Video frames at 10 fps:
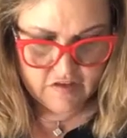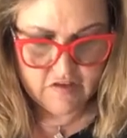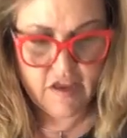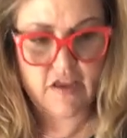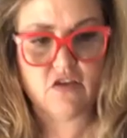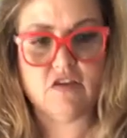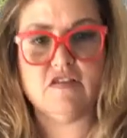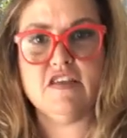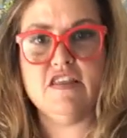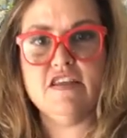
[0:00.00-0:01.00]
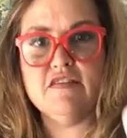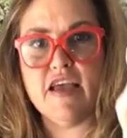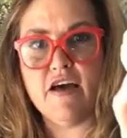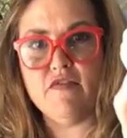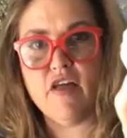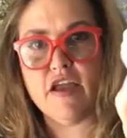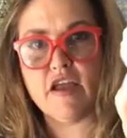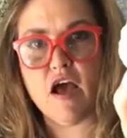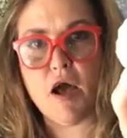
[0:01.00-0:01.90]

this is like, you can see these have like